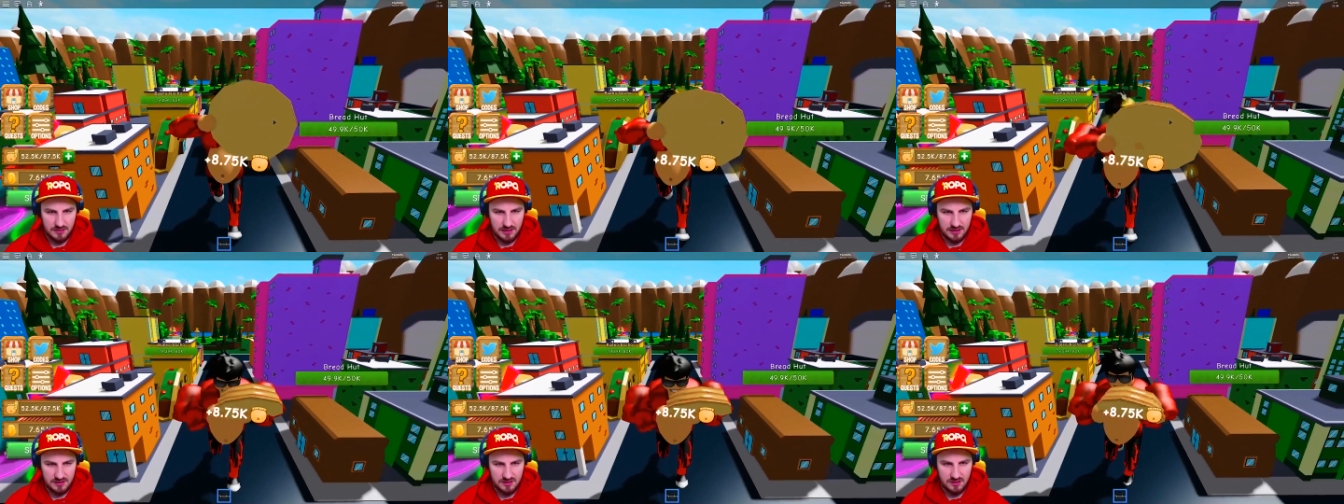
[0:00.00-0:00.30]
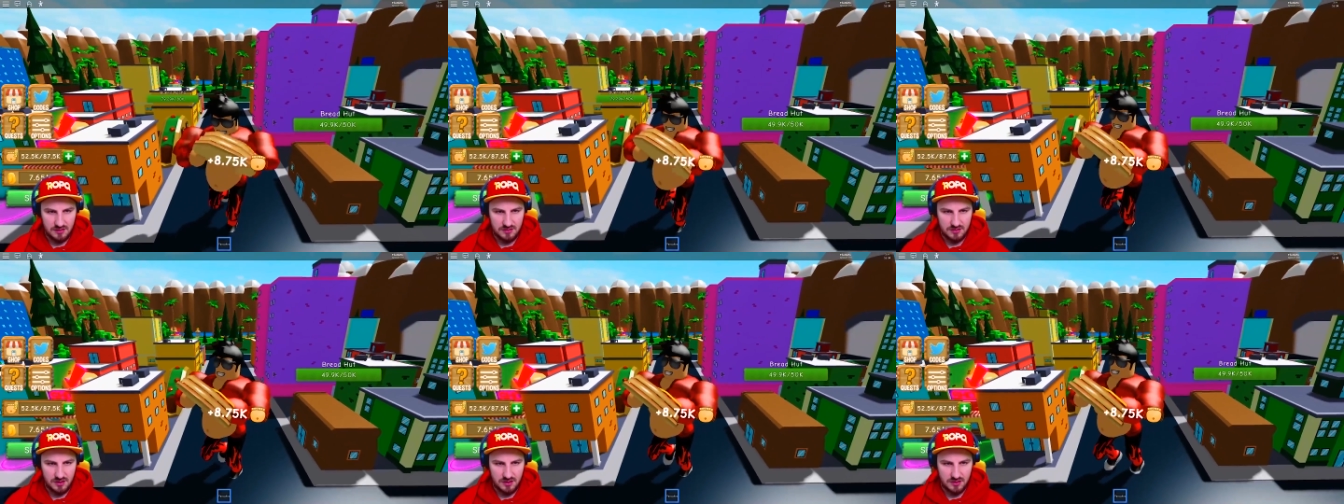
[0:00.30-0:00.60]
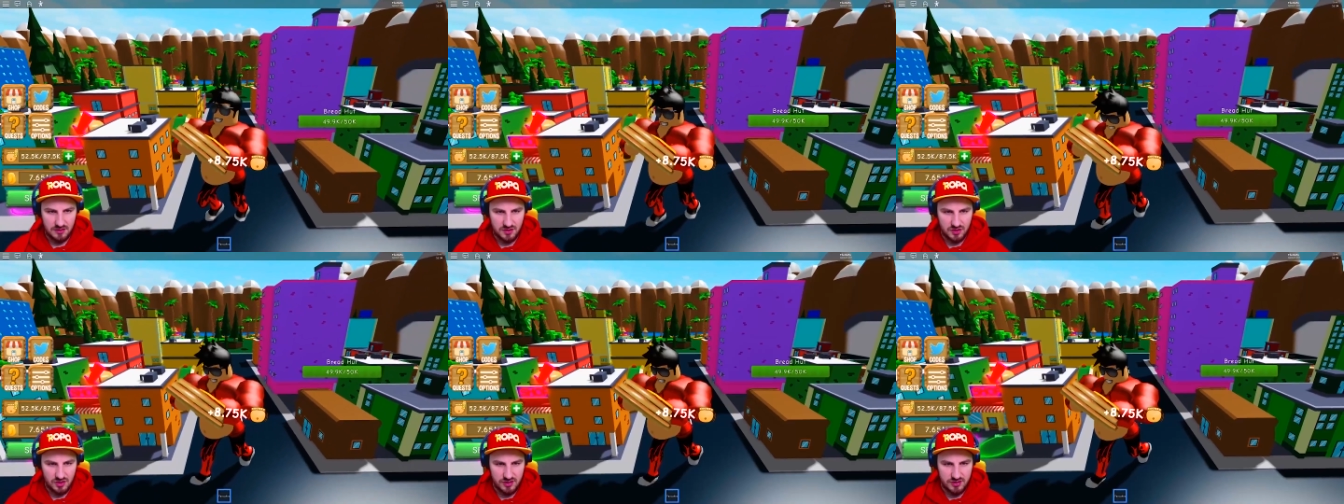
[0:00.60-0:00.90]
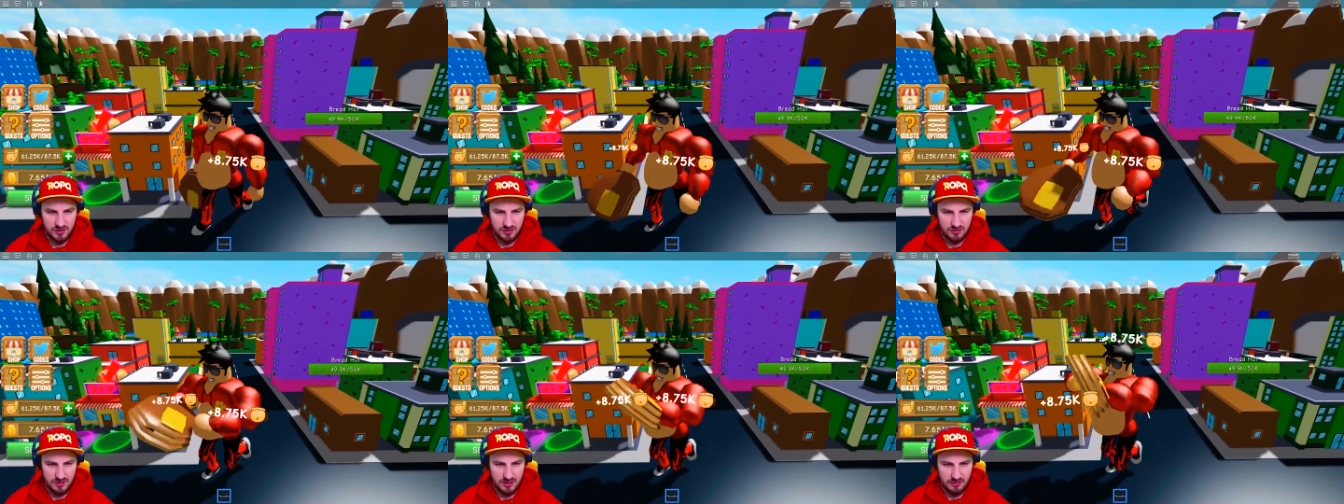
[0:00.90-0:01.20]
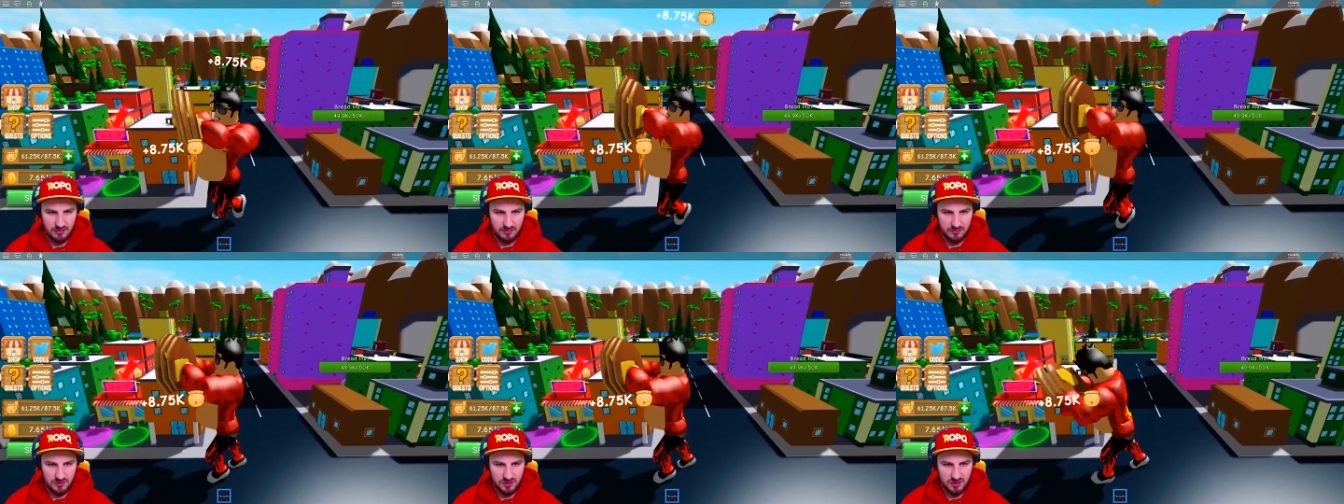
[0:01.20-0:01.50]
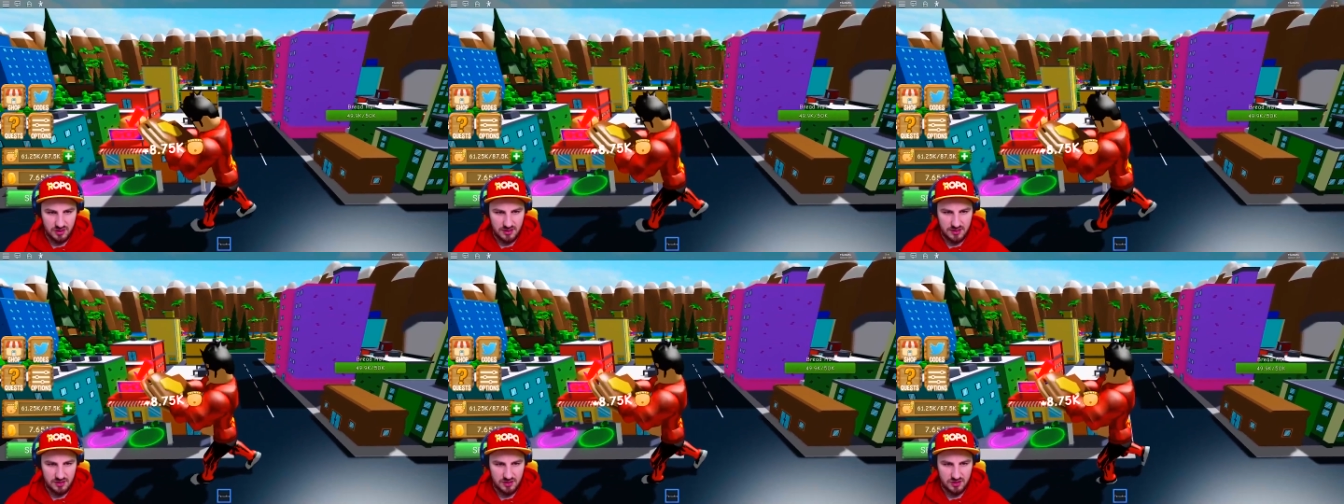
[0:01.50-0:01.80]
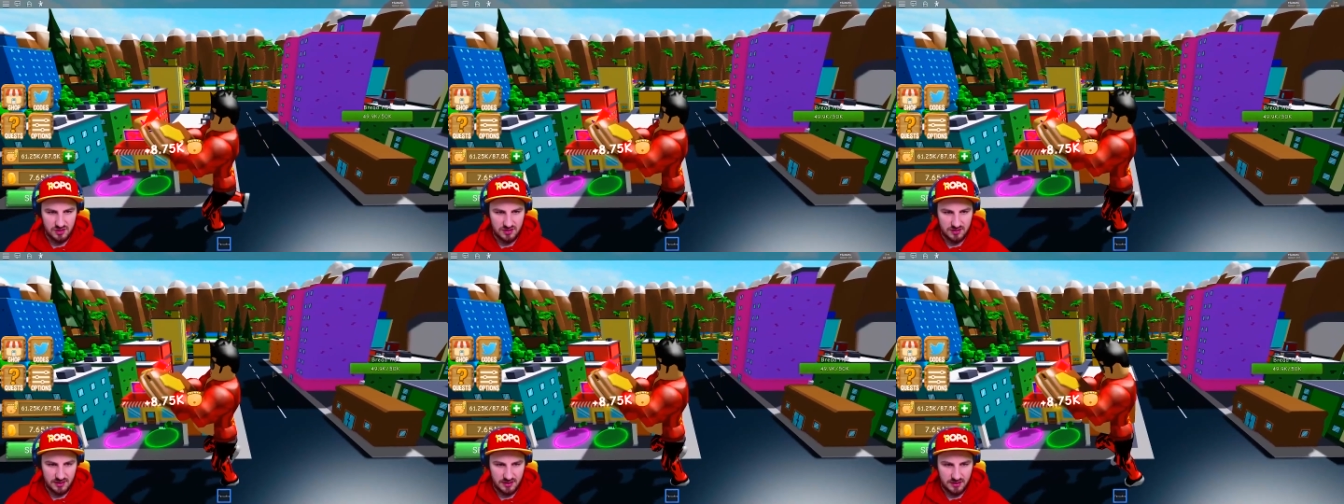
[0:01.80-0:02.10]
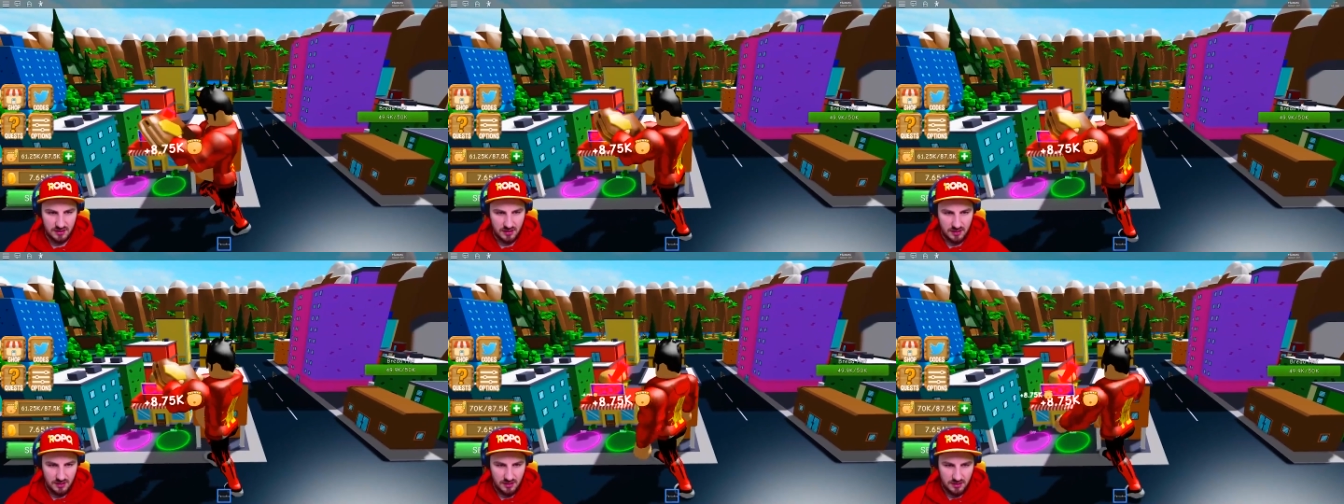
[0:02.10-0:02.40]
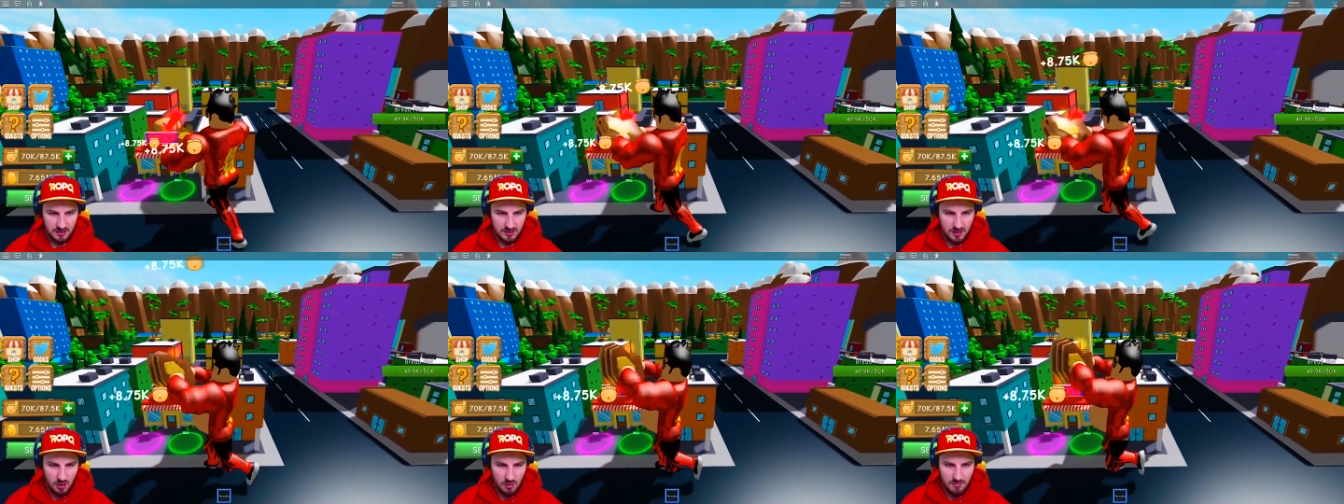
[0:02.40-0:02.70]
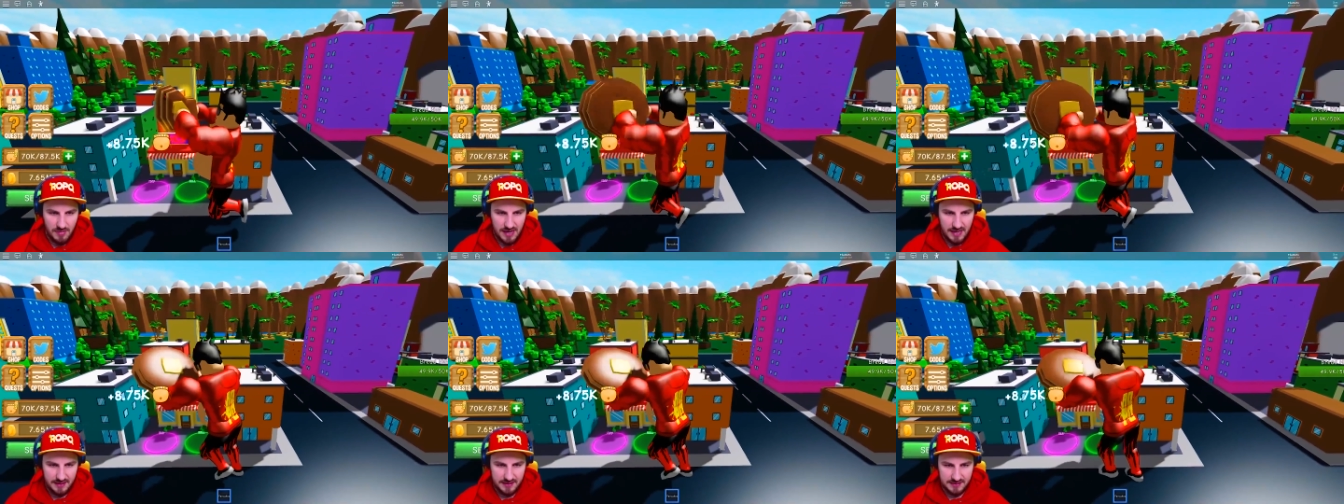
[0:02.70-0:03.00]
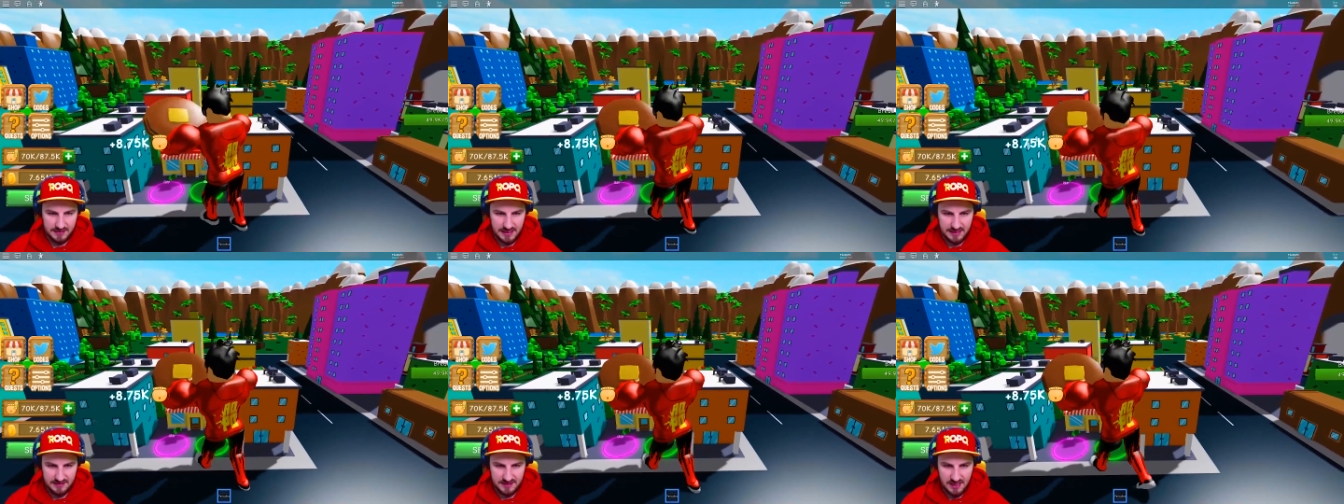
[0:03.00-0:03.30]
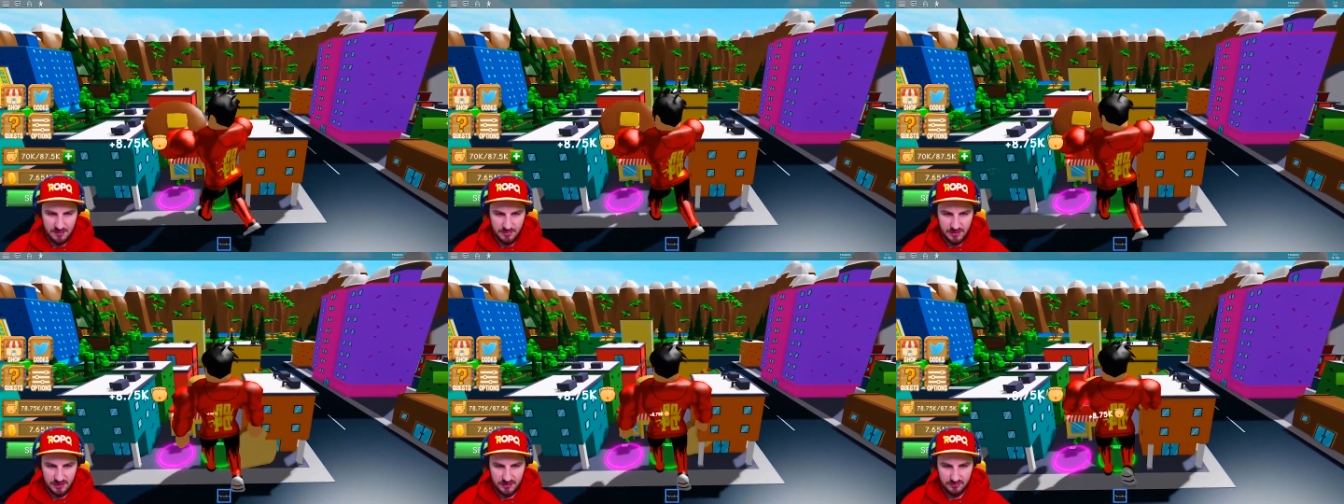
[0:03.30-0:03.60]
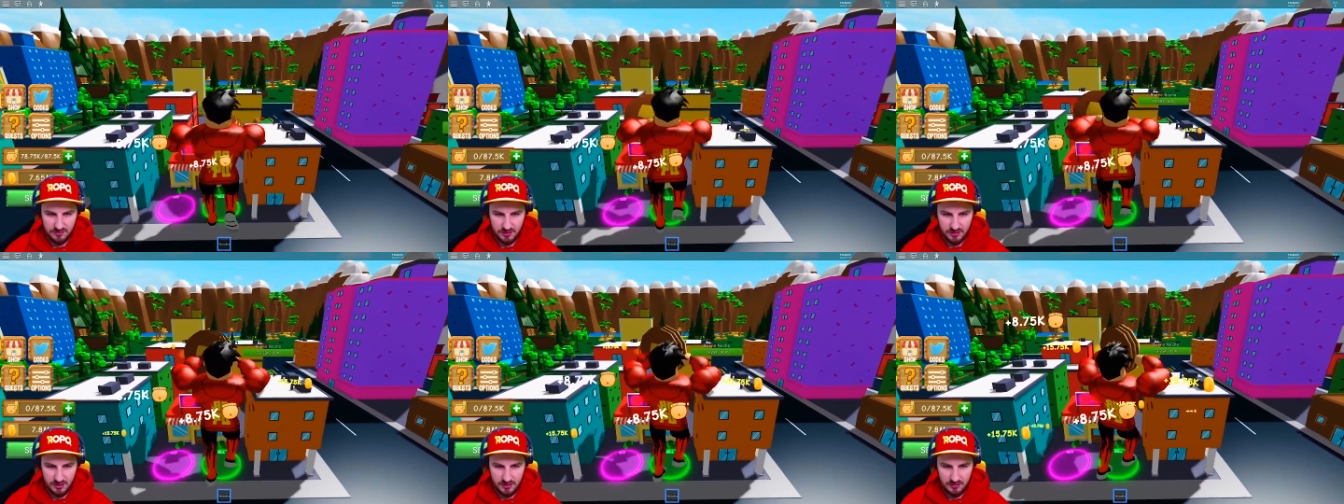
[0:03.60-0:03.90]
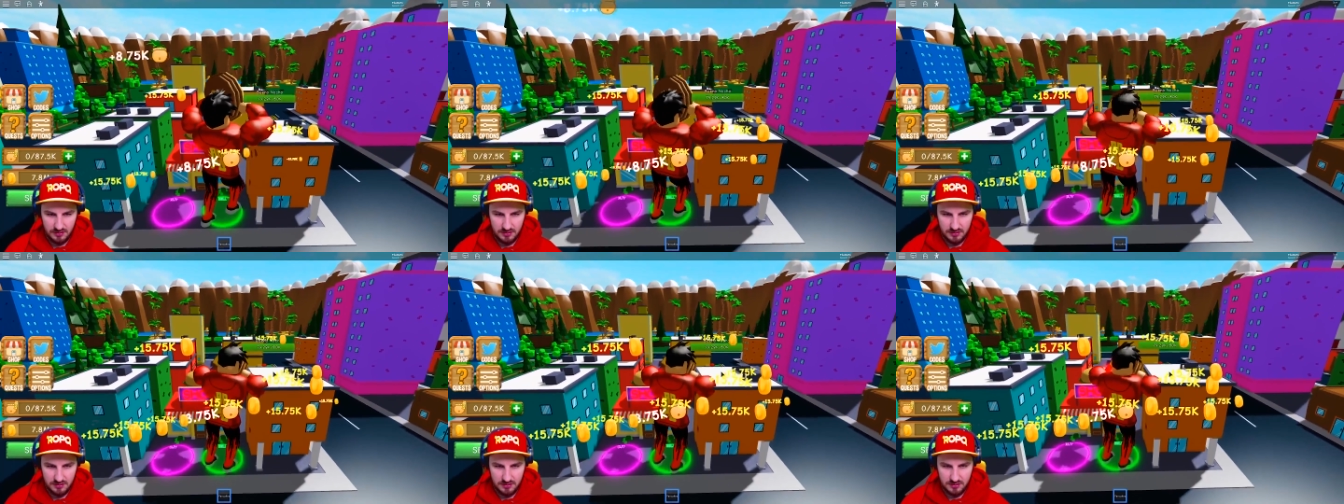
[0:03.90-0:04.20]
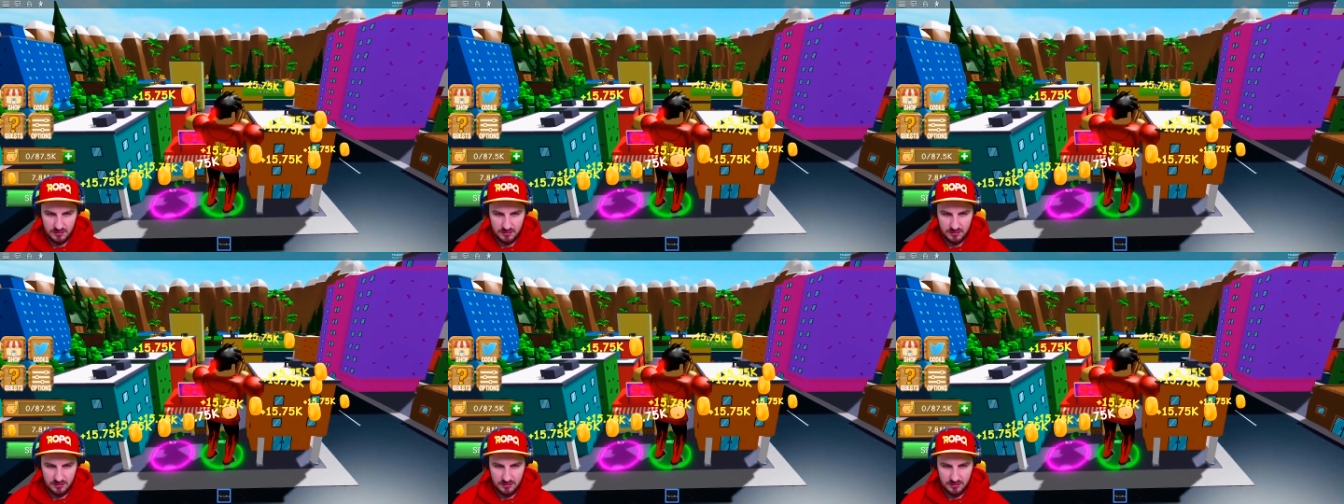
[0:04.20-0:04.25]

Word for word: That's what I'm gonna try and do now. I'm just gonna just like go mad and get ten million right now.